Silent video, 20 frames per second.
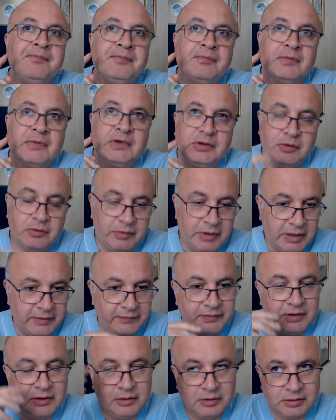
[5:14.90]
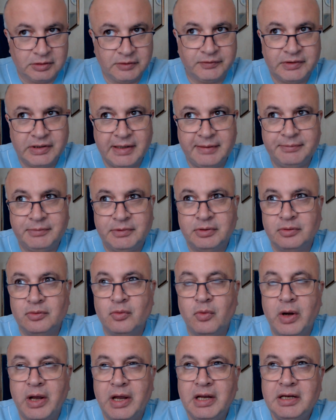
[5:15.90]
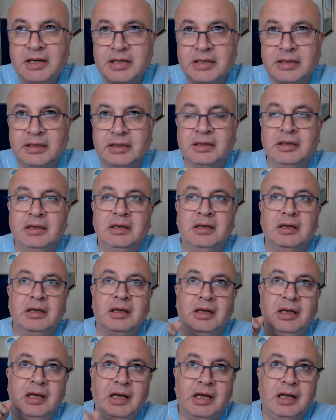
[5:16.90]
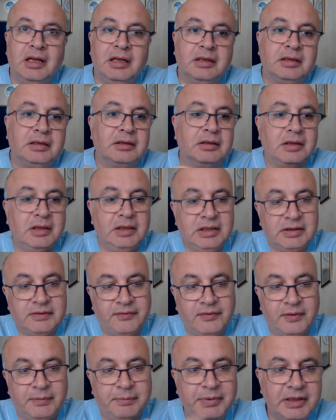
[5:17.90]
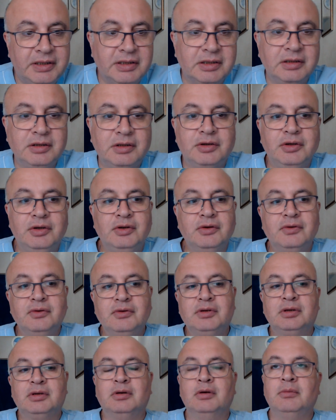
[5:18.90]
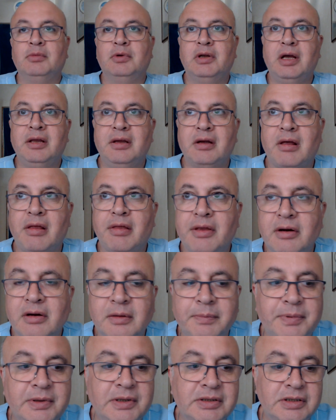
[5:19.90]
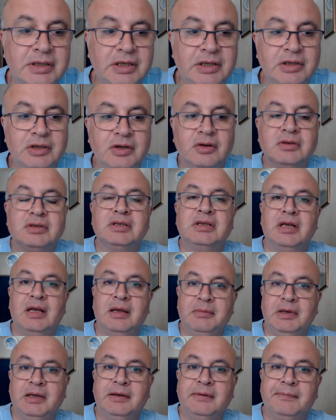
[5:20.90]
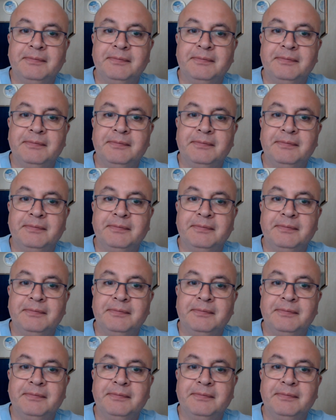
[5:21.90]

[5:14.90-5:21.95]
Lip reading: so we have a lot of time to wait, and it's forbidden to use thrombolytic therapies in non-STEMI.